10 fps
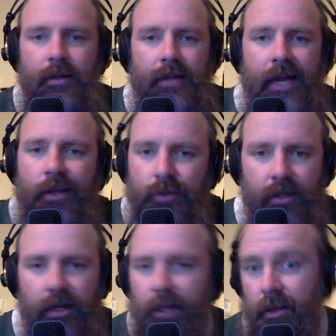not
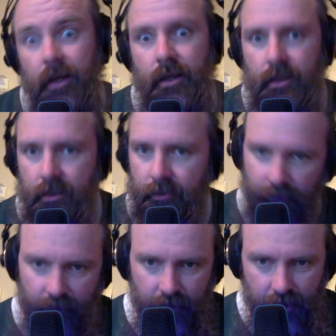using a glove,
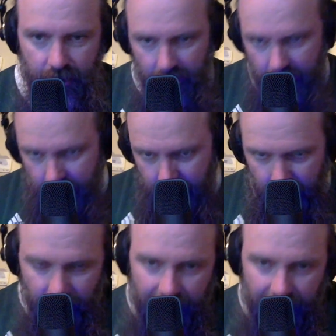you know,